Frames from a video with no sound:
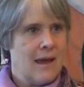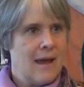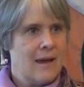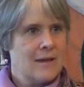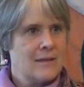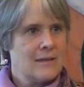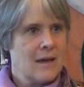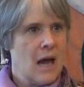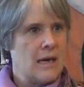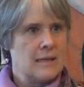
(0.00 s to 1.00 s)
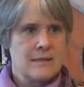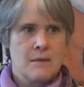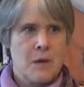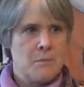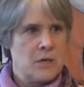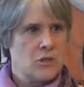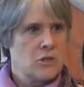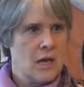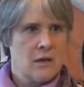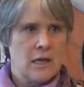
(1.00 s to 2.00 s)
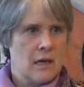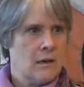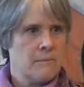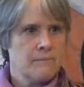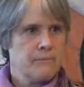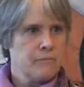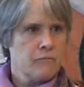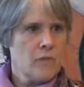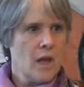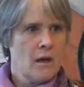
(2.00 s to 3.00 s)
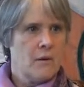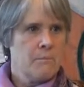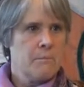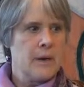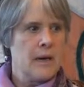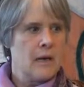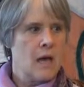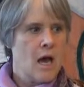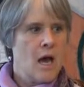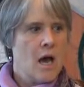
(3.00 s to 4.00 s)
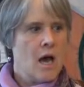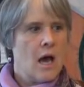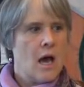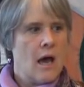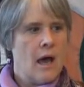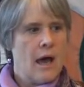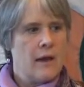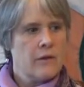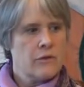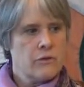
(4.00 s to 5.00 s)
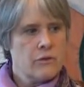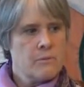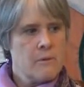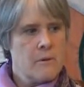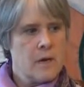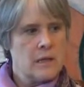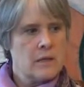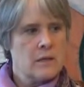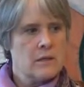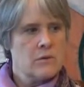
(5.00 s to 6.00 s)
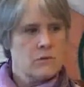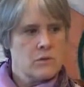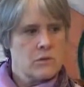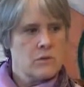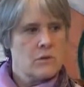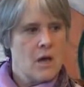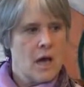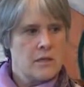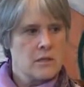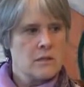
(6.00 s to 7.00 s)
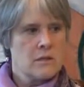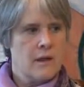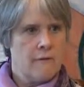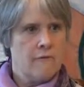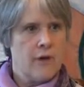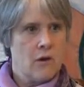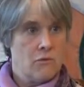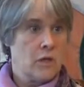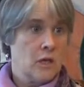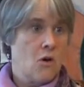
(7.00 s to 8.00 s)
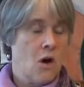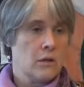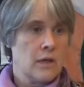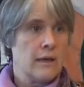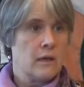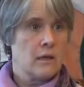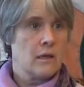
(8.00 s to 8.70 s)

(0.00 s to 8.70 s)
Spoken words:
And I didn't send my picture down again. But at a certain point I just then felt really called, like,